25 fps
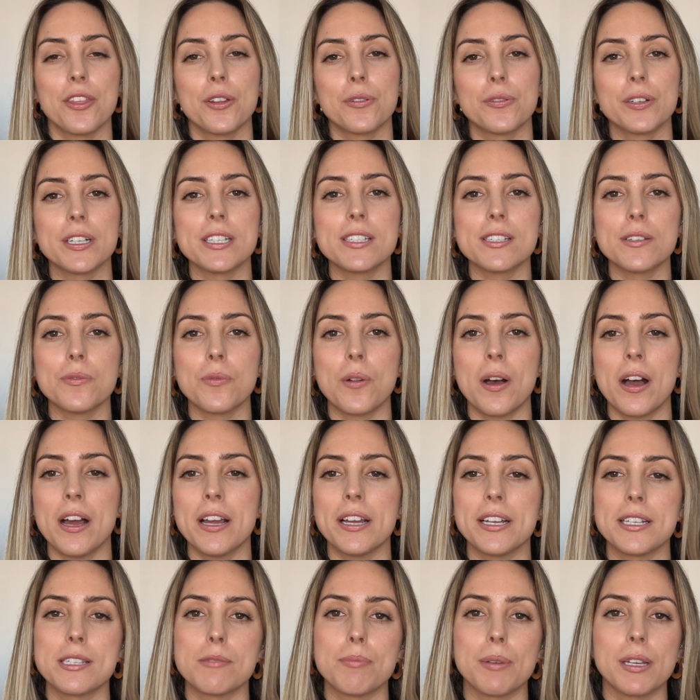And the reason
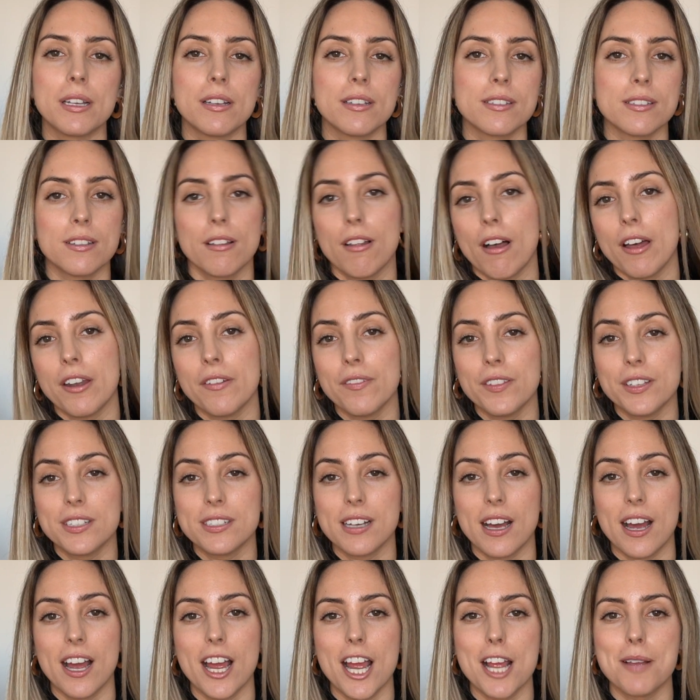why is because a lot of
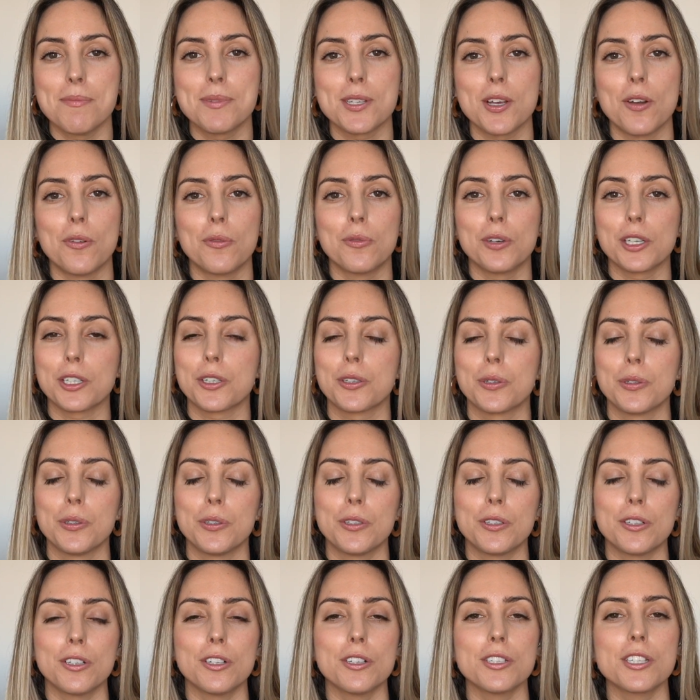the times
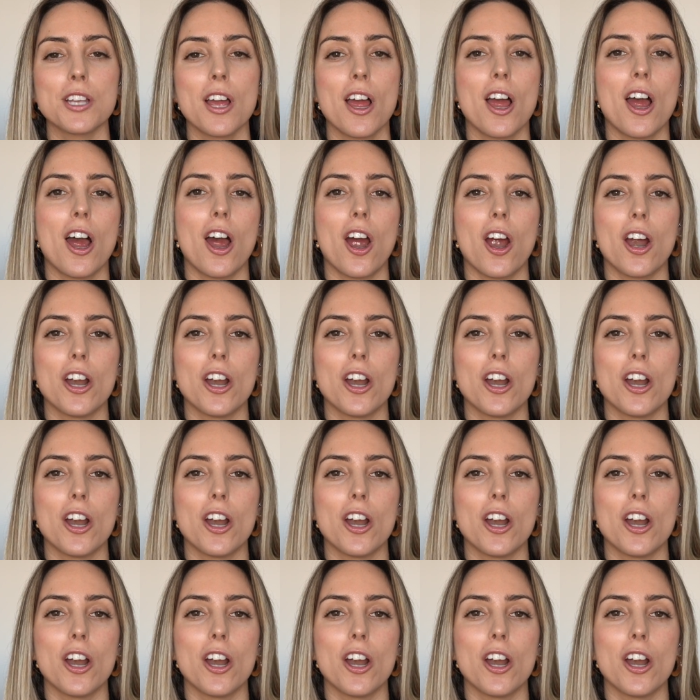recruiters